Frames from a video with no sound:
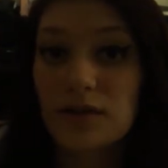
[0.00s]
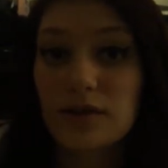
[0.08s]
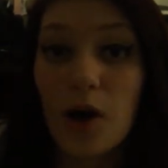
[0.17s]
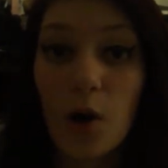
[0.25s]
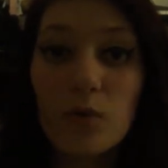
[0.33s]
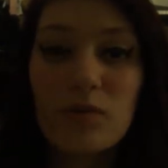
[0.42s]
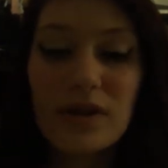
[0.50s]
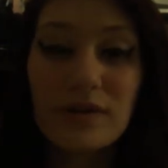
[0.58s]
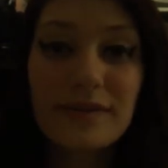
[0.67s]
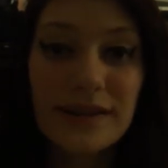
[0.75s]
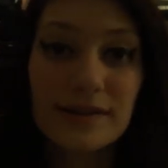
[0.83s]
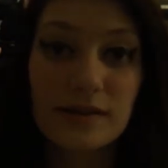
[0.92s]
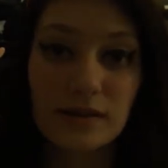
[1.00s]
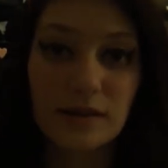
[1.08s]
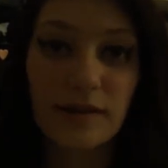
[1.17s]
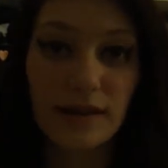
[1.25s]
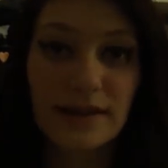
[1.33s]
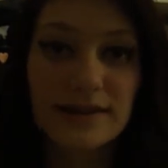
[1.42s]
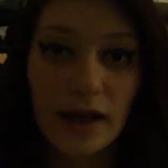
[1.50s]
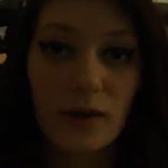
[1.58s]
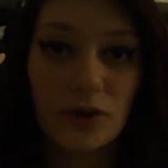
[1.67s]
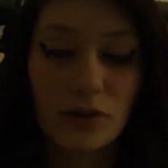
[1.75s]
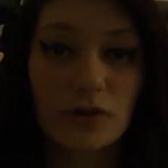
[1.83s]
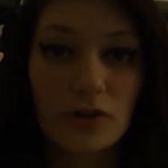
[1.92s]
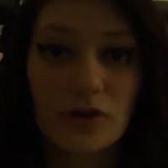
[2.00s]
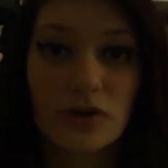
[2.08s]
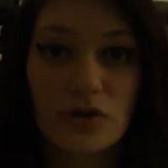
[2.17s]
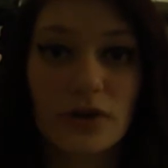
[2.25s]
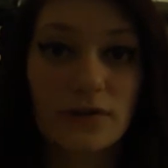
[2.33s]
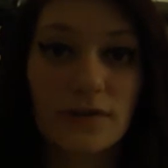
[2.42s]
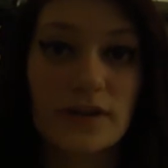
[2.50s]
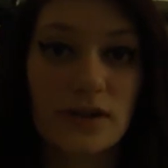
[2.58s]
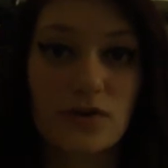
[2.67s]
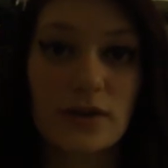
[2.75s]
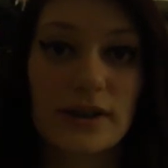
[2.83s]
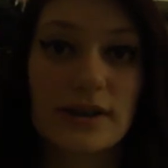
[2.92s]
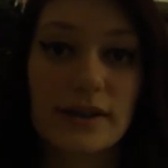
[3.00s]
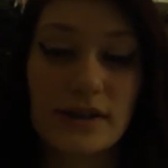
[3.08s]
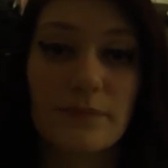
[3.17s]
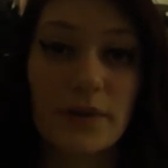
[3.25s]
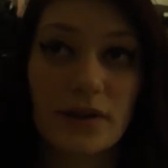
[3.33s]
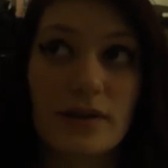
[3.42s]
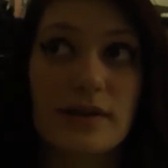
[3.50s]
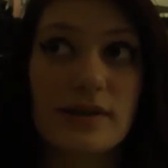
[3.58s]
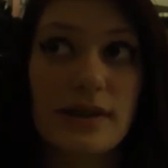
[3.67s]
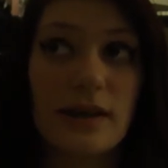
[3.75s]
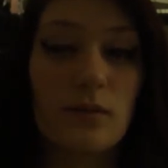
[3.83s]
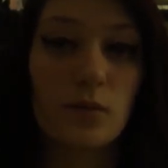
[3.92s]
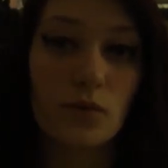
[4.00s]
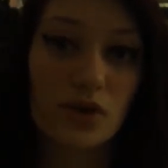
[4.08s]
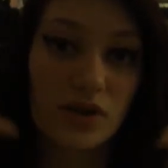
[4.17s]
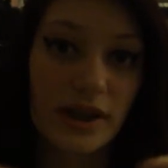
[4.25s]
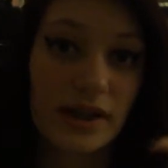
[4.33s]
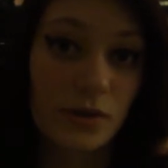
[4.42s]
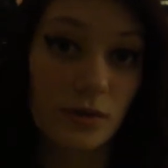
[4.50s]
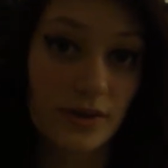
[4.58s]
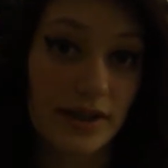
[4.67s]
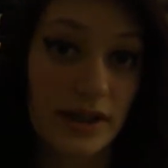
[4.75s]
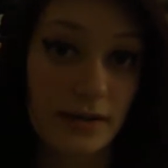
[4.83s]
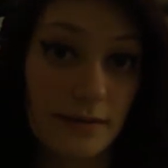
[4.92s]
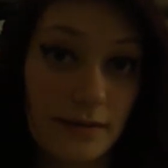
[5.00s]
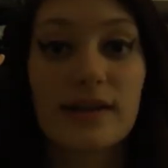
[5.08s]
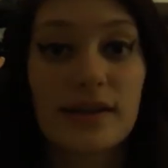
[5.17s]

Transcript: The only reason they tell you not to drink fizzy drinks is because it will stain your teeth.